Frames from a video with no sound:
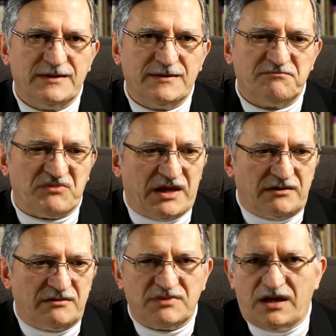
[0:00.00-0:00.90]
like
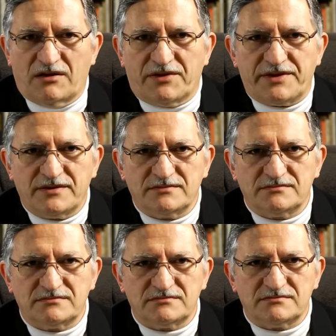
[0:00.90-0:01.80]
health,
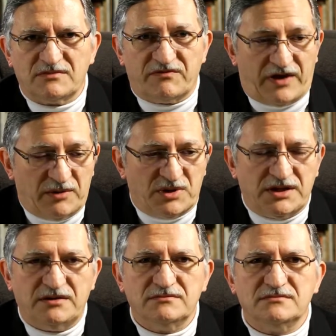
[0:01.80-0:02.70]

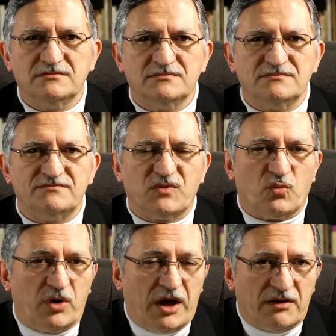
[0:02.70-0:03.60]
family,
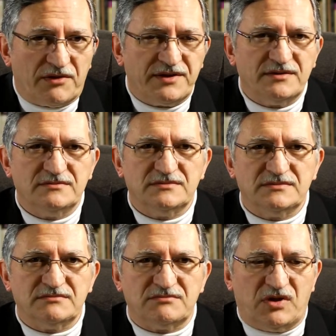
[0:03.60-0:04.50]
wealth,
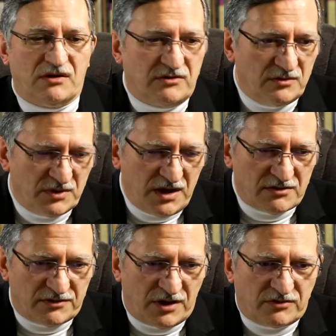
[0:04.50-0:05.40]

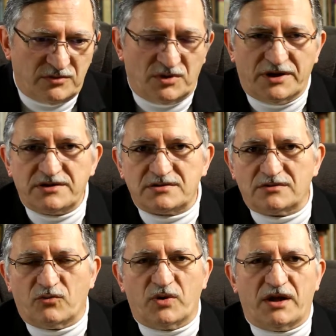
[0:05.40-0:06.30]
either the accumulation
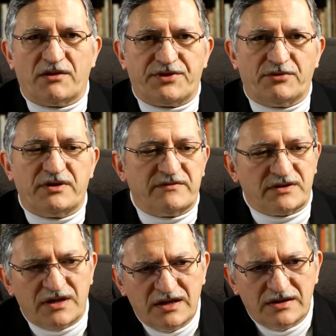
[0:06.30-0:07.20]
of wealth or
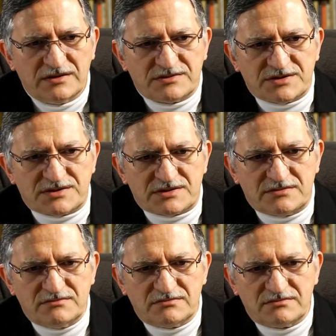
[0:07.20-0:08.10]
even just
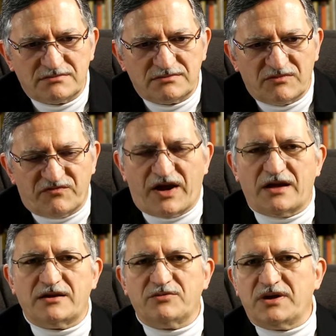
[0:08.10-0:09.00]

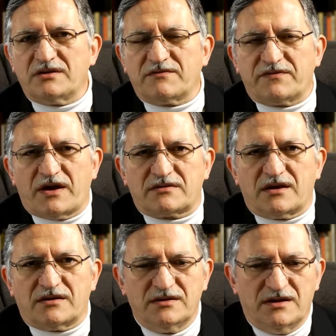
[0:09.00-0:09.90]
valuing the fact
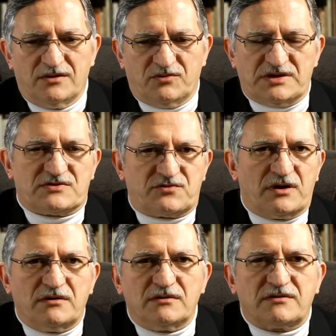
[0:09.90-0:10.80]
that we
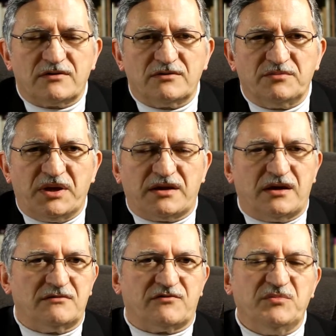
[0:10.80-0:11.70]
struggle to make
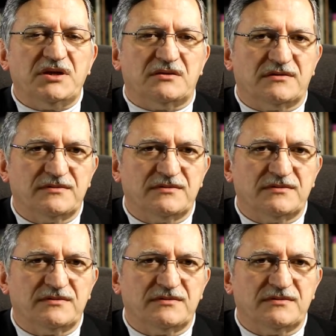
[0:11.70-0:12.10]
ends meet.